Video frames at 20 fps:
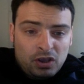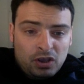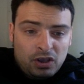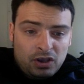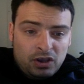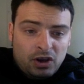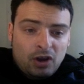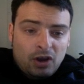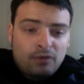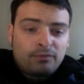
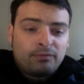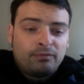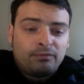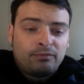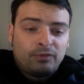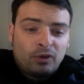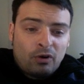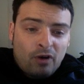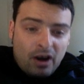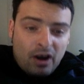
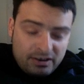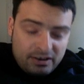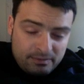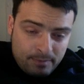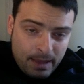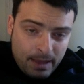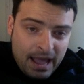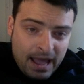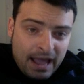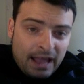fluoride is
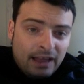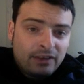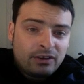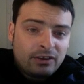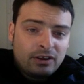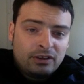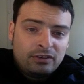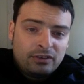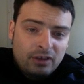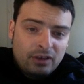bad
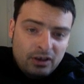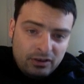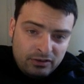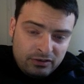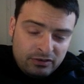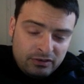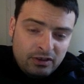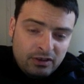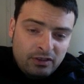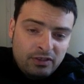
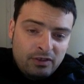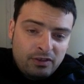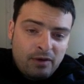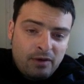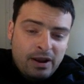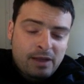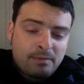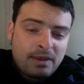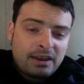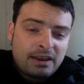at the
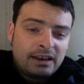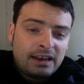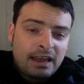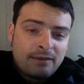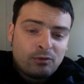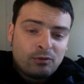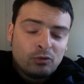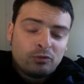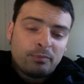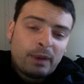recommended
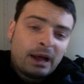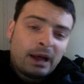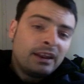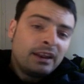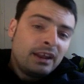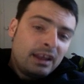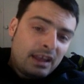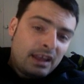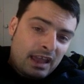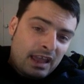levels, but
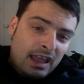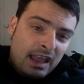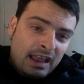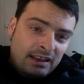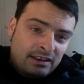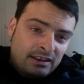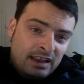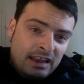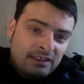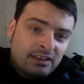
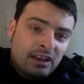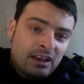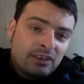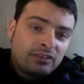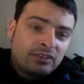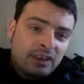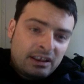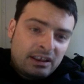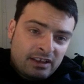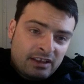it
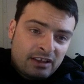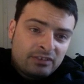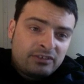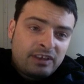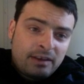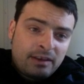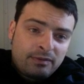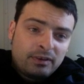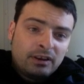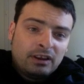does
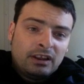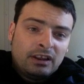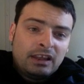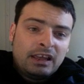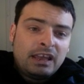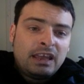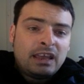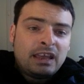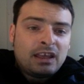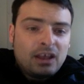
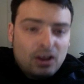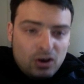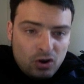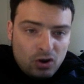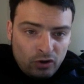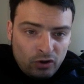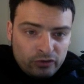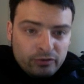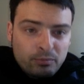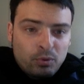definitely
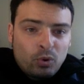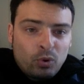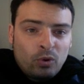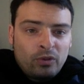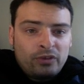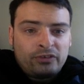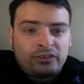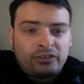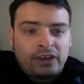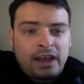not support
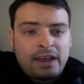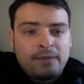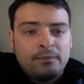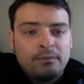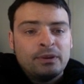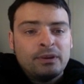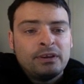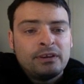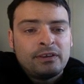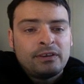the
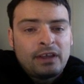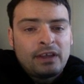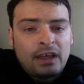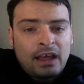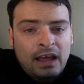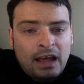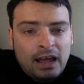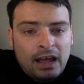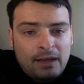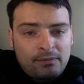statement
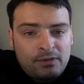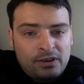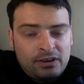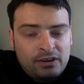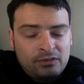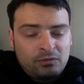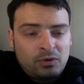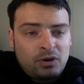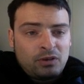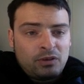that
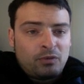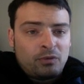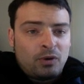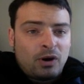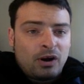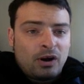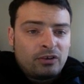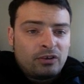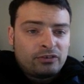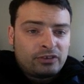it's
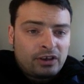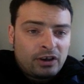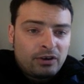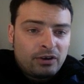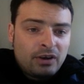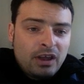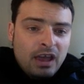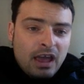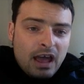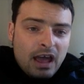worthwhile. So
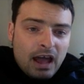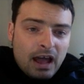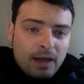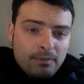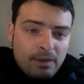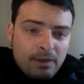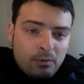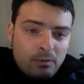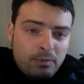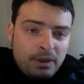
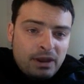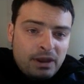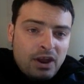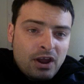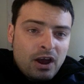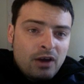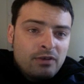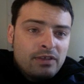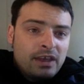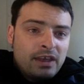that would be a
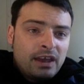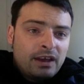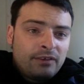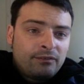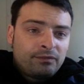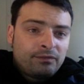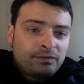no there.